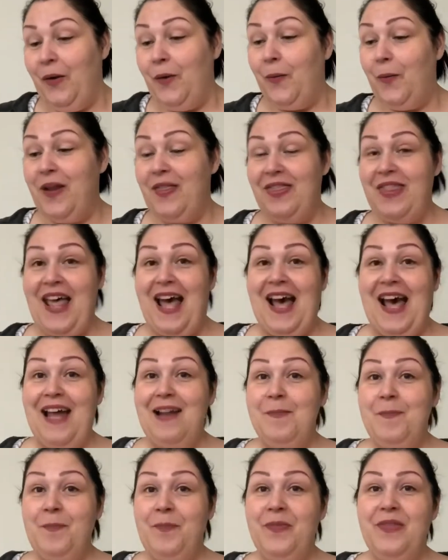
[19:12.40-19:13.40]
with
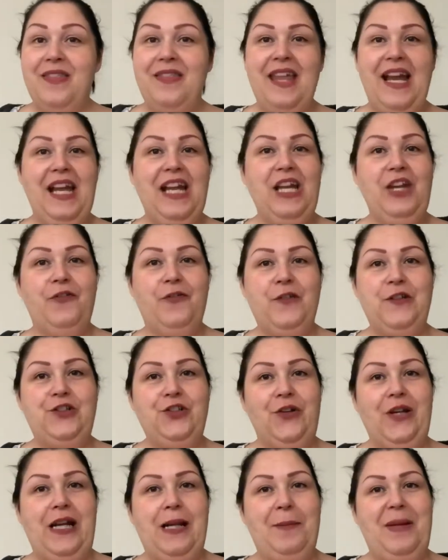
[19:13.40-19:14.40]
that, thank you for
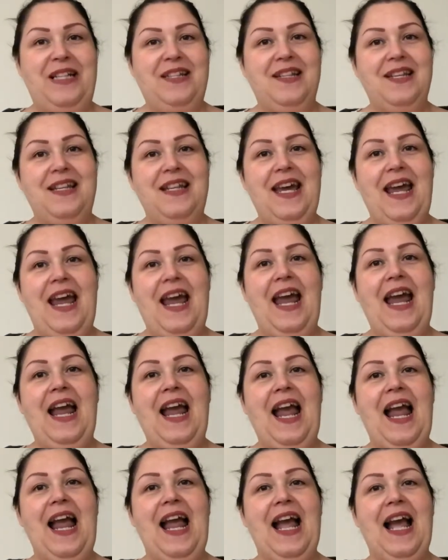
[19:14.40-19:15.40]
joining me
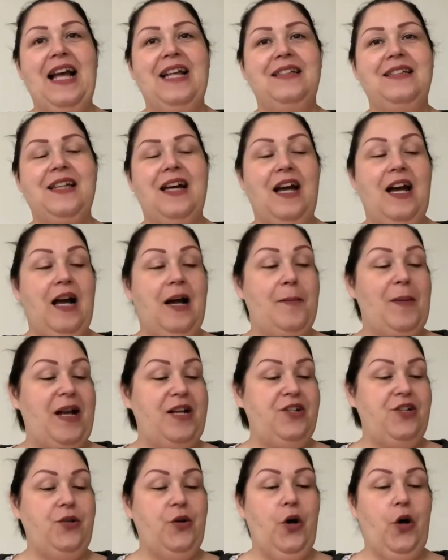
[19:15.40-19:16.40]
today, and I
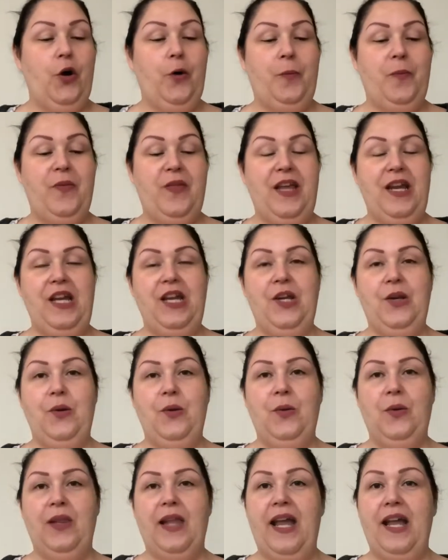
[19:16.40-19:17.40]
do hope that
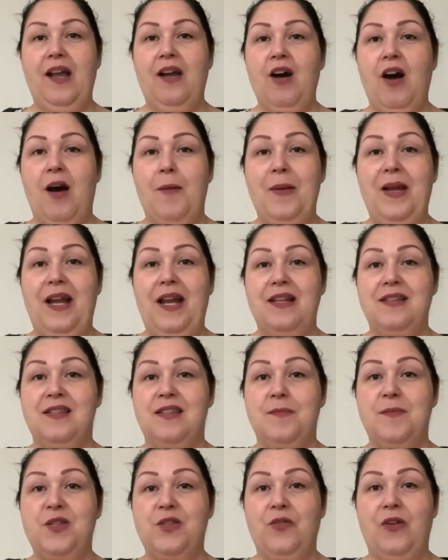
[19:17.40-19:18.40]
you like, comment, and
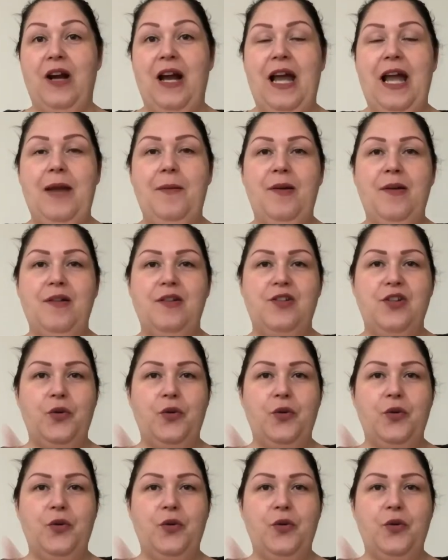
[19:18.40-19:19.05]
subscribe.